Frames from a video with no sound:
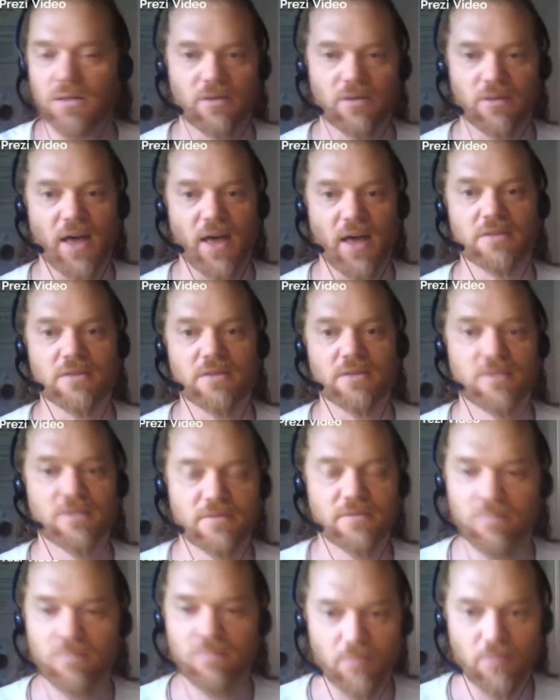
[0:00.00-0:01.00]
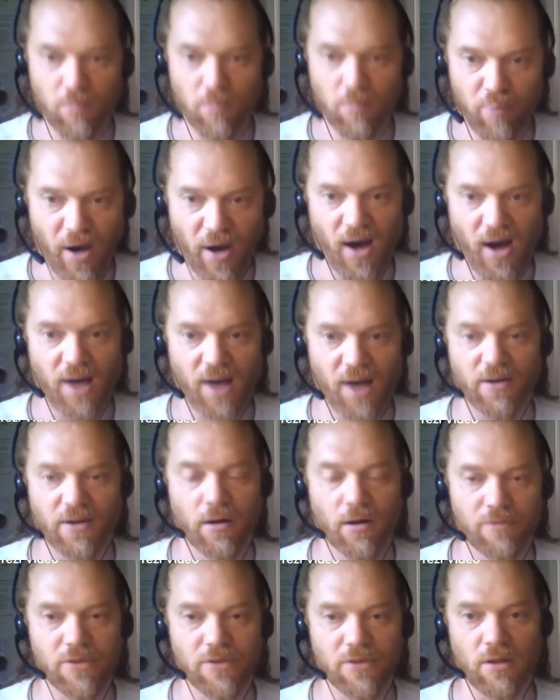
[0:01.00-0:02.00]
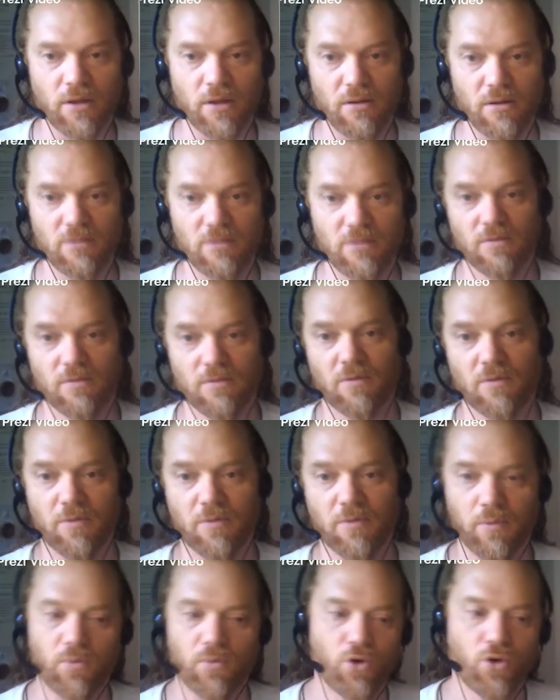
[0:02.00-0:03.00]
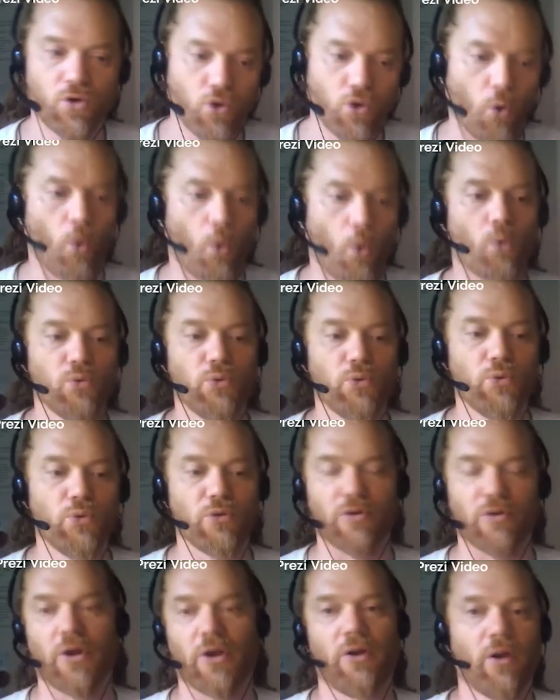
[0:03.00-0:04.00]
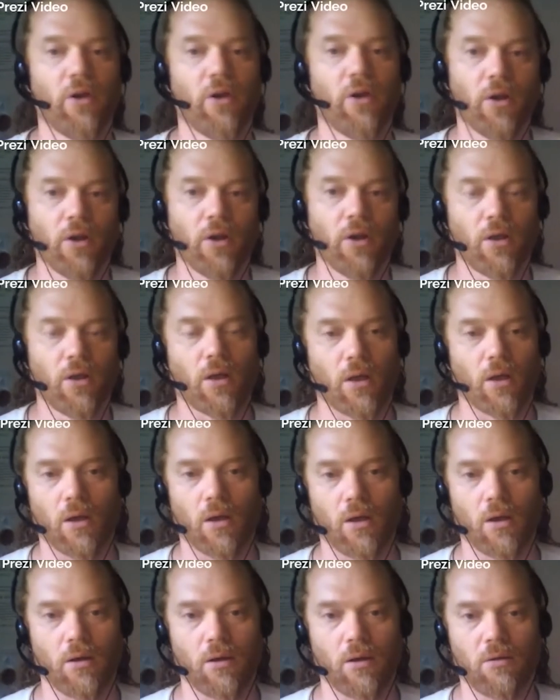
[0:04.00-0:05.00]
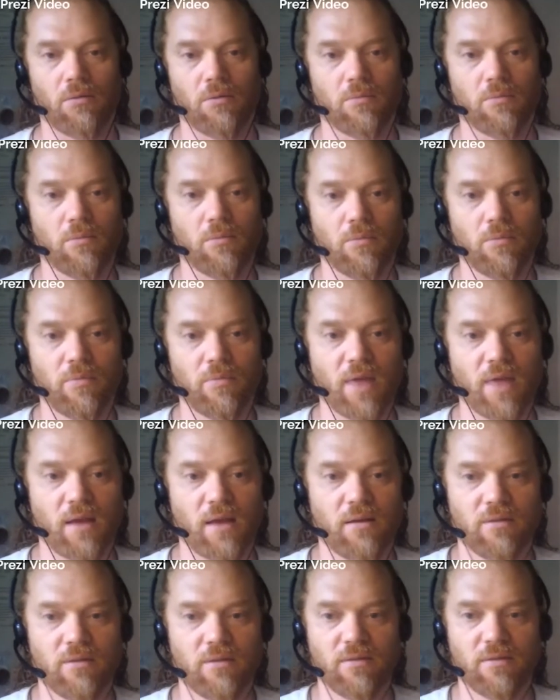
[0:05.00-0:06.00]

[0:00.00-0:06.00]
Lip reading: That is part of the core root of it. That